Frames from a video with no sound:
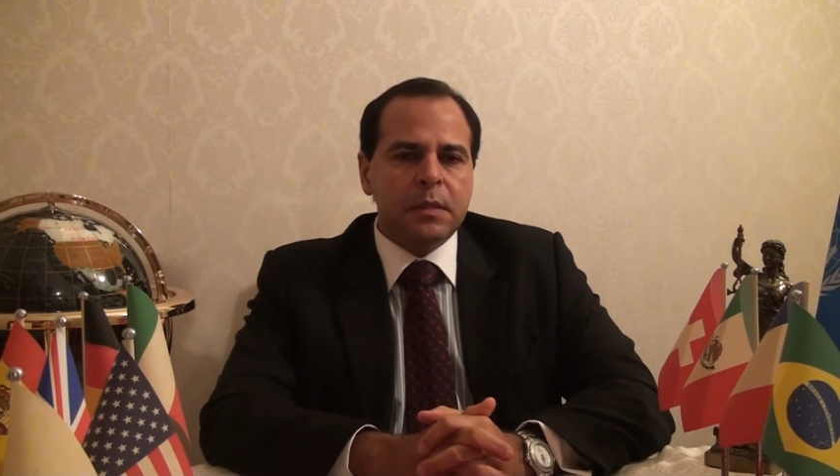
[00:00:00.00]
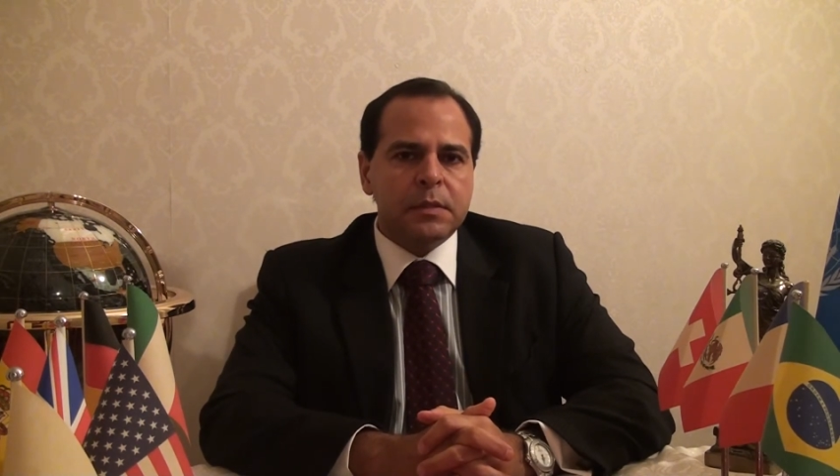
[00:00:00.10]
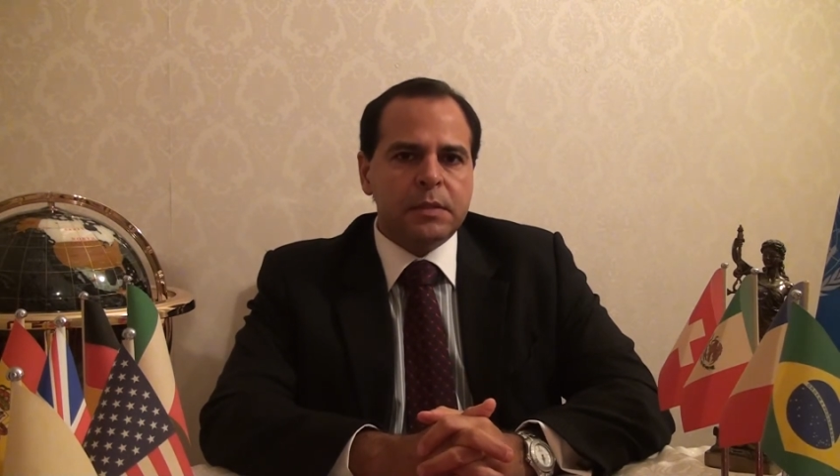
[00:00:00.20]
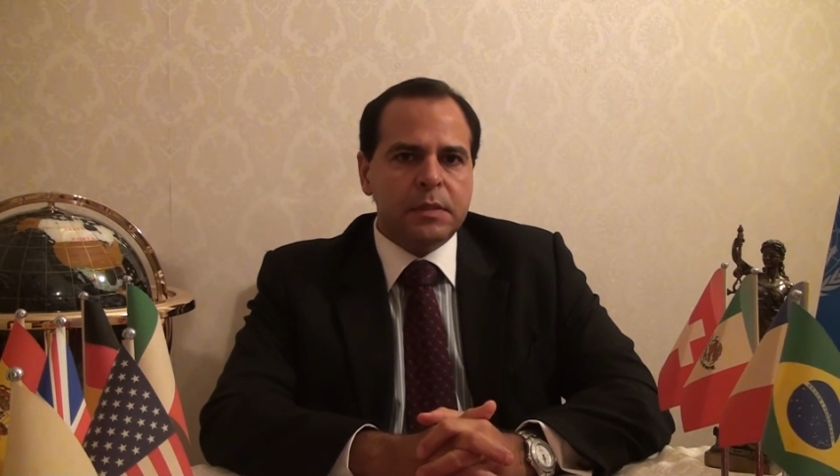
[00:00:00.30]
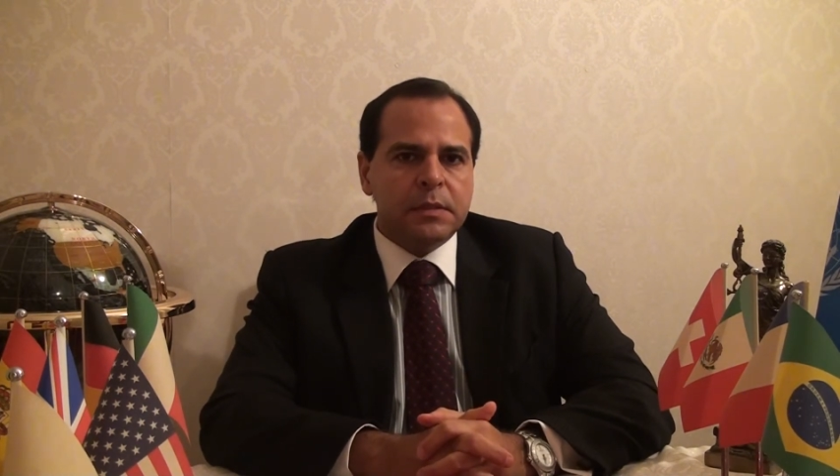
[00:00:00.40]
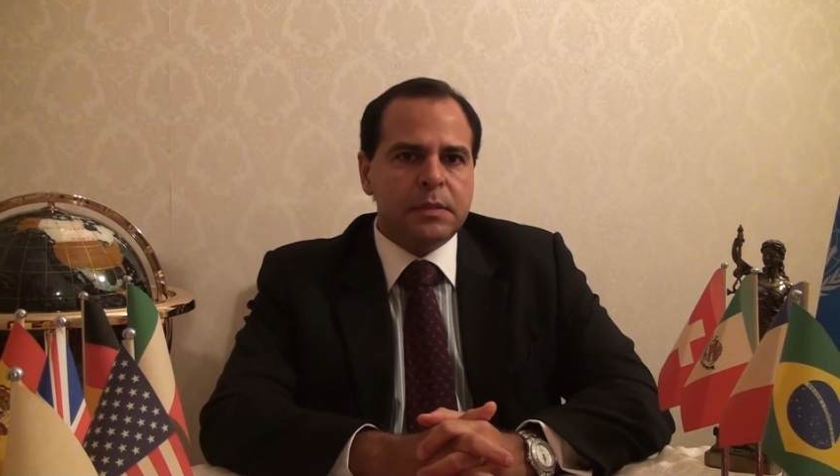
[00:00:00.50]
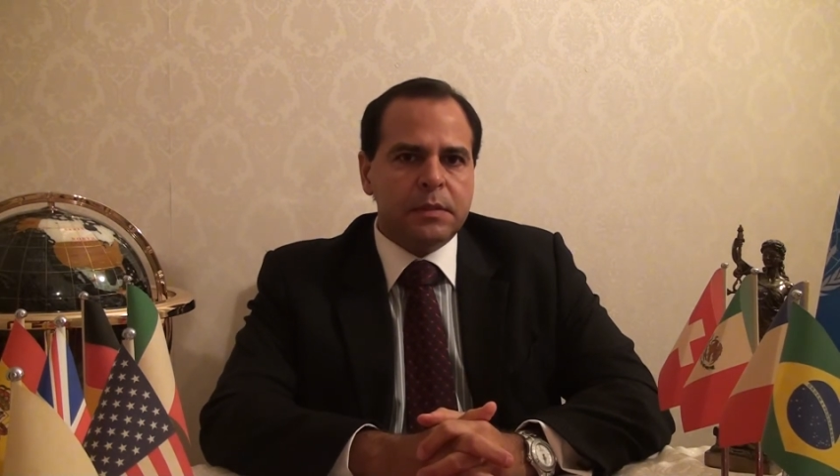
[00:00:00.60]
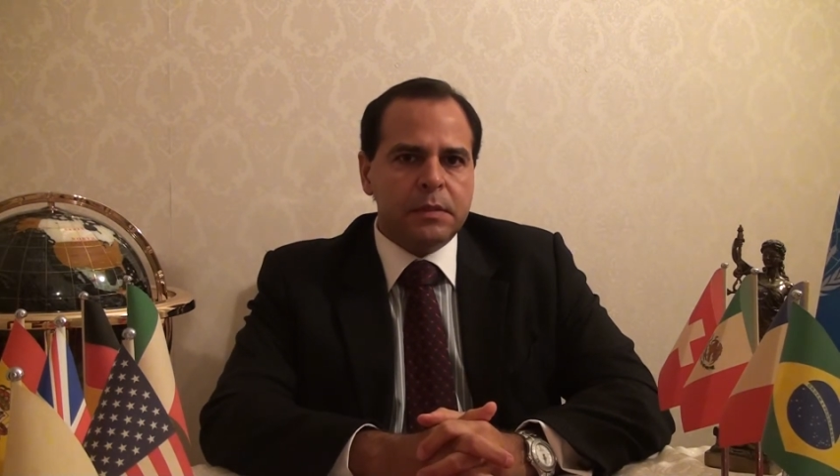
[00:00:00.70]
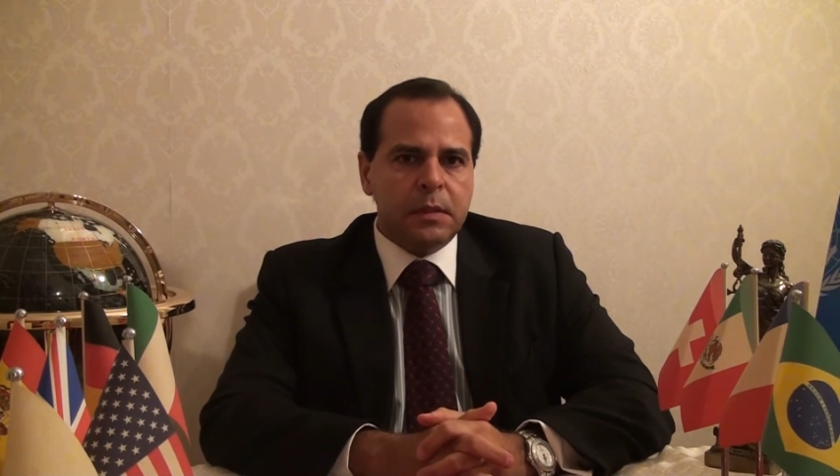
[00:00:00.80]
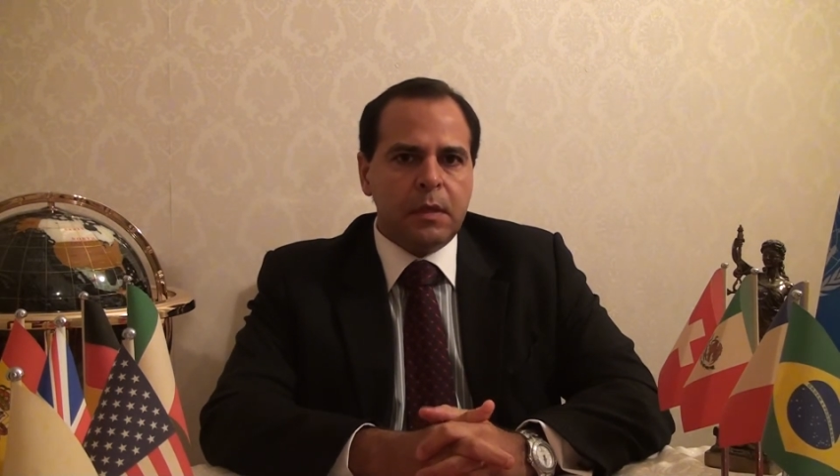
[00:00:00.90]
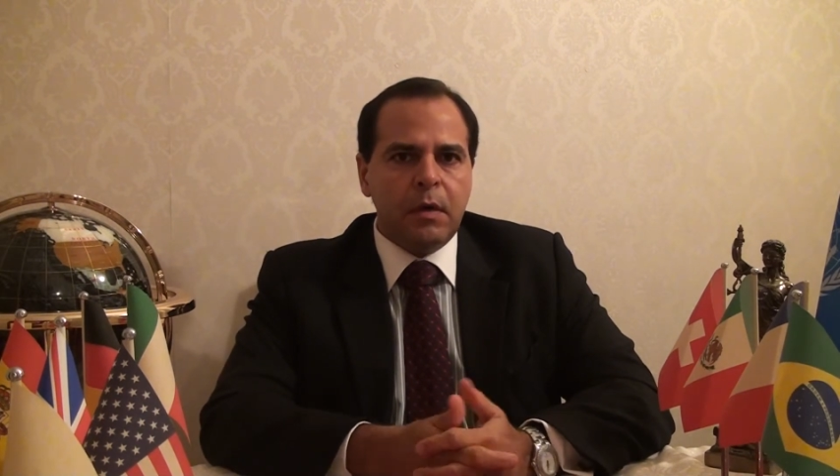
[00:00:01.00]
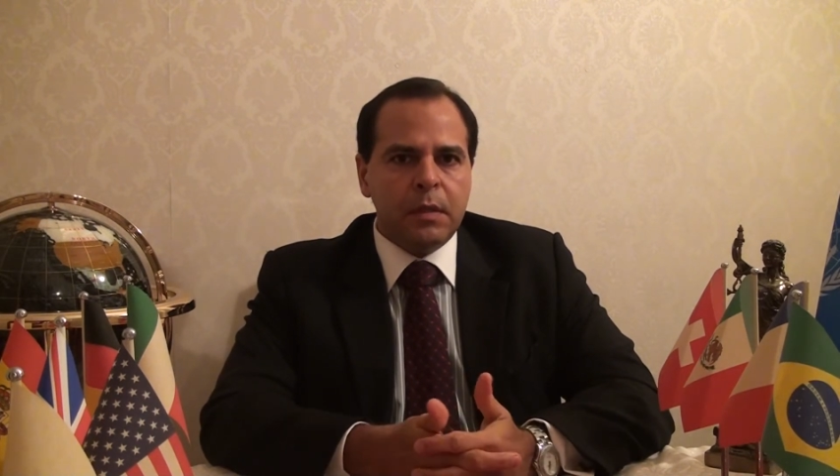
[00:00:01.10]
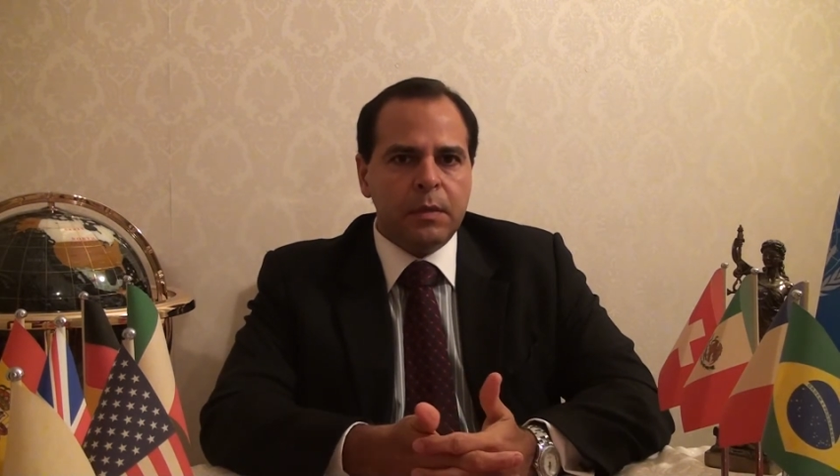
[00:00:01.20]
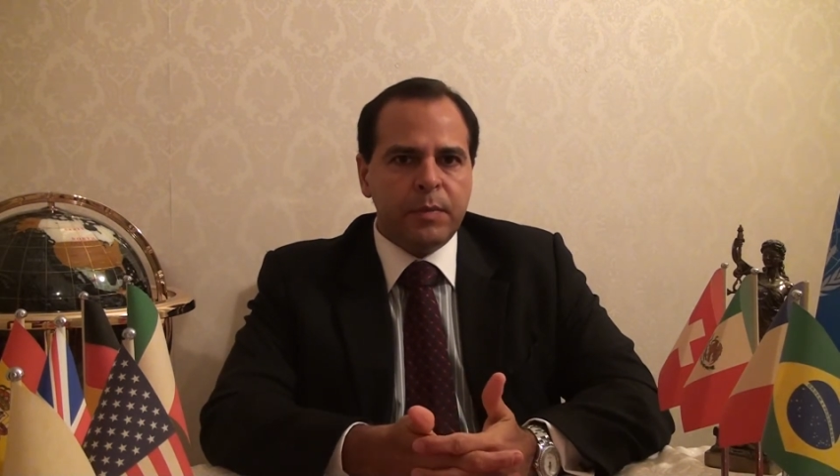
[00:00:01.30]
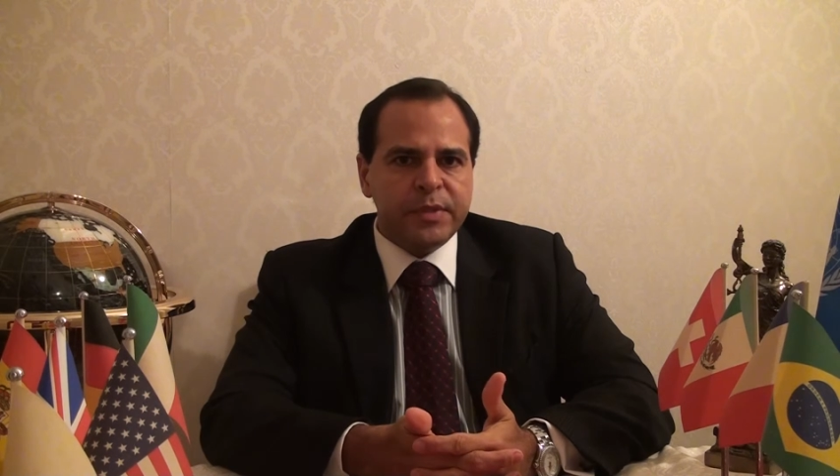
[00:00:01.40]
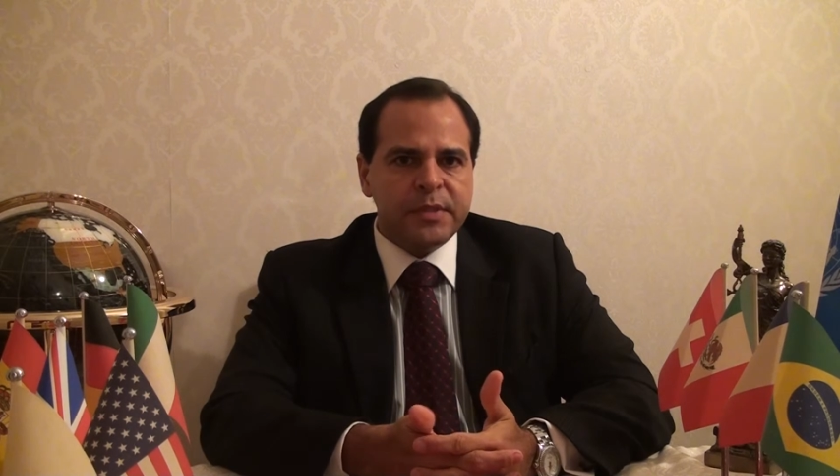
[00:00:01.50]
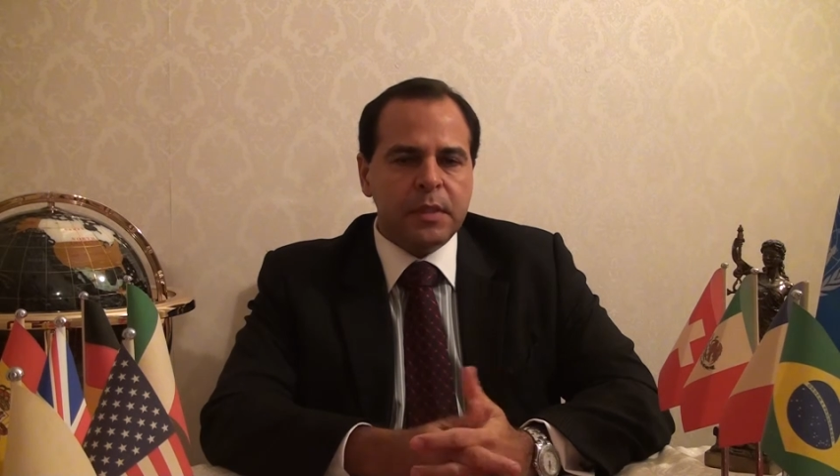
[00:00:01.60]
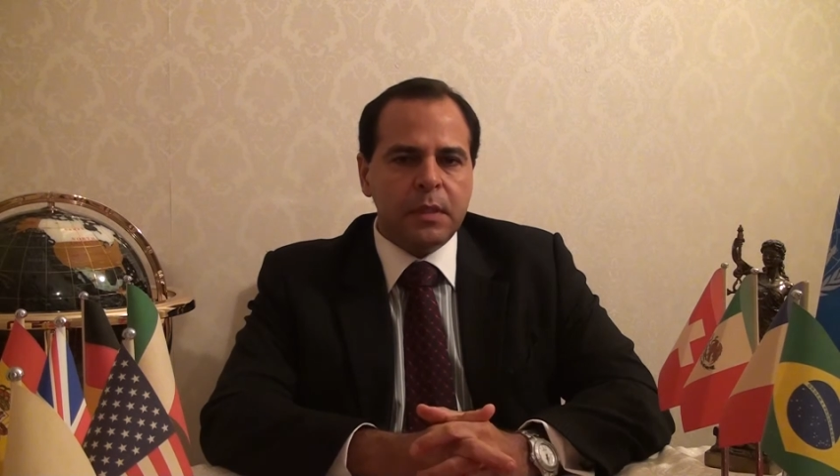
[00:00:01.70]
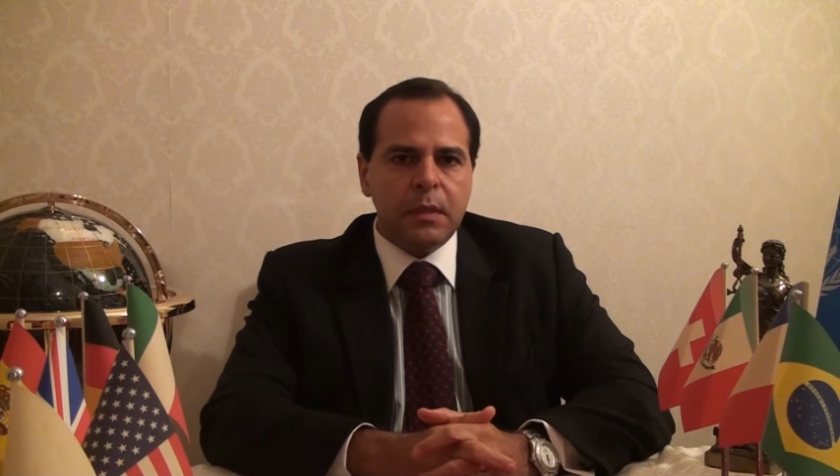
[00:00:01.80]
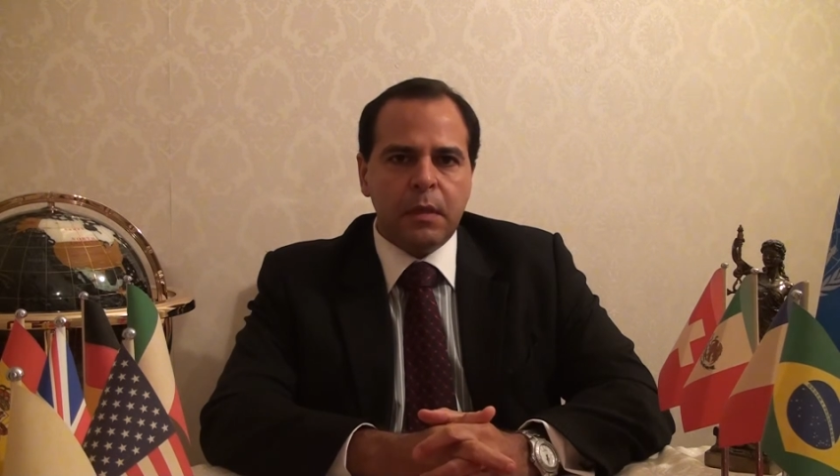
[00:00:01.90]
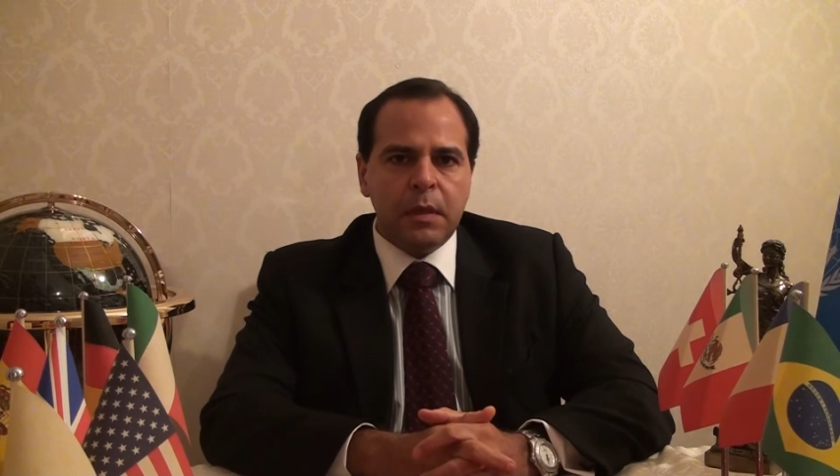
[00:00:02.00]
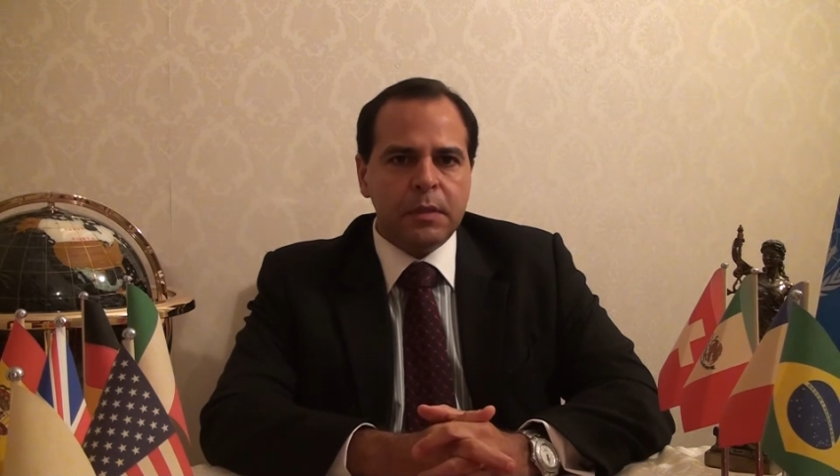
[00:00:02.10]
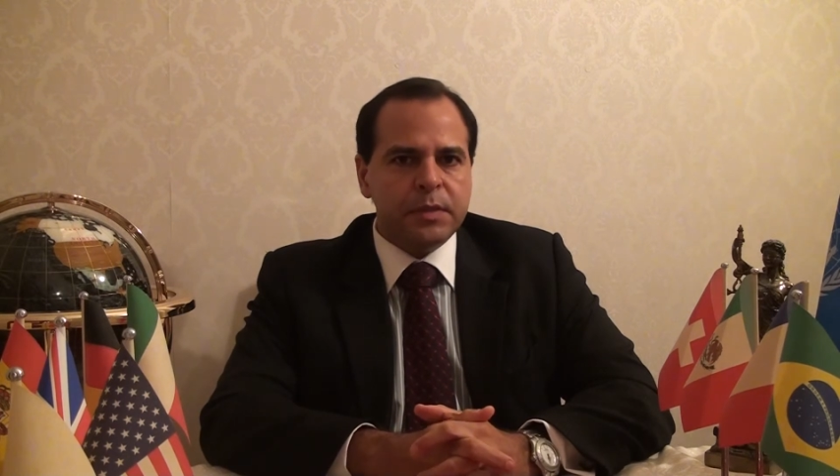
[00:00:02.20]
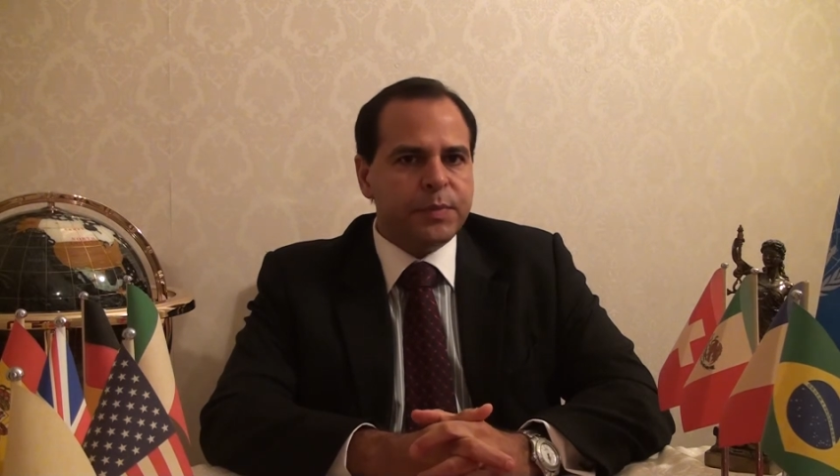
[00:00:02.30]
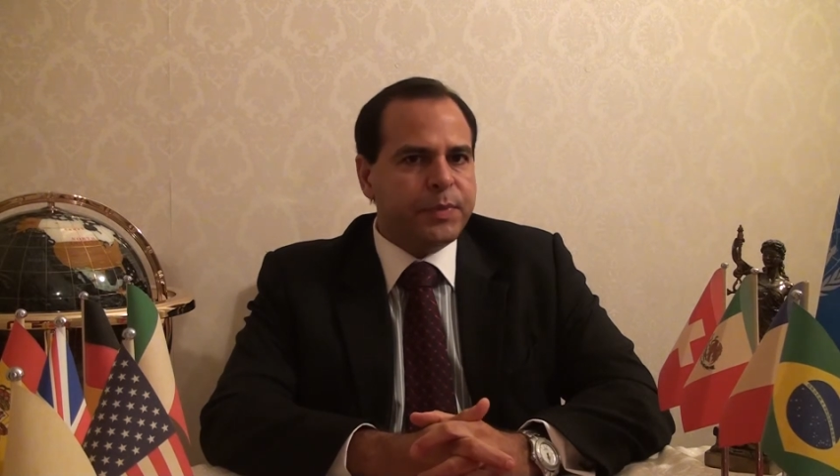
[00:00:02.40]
since uh, according Brazilian law this